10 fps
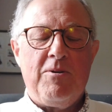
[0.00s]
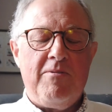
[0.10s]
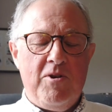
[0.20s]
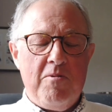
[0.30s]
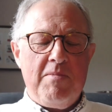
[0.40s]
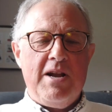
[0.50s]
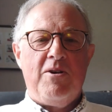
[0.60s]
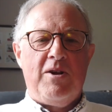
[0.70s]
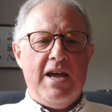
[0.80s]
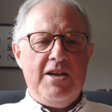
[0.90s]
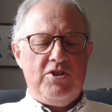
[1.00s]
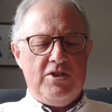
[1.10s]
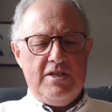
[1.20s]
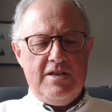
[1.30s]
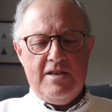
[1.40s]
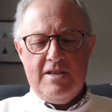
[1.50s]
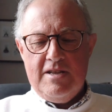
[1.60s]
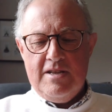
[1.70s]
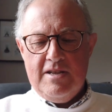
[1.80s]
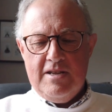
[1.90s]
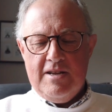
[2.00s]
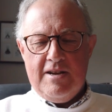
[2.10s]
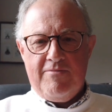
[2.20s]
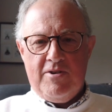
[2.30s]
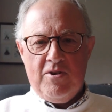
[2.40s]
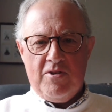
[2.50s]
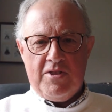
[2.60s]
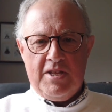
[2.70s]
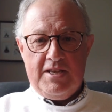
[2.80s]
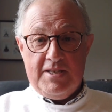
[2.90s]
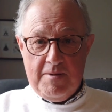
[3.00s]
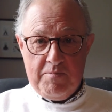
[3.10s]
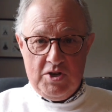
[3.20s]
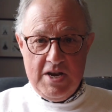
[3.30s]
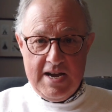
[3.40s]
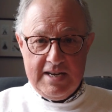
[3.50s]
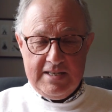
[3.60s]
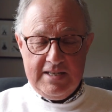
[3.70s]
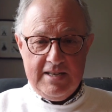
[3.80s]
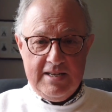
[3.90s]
I've got my location, I've got the subject,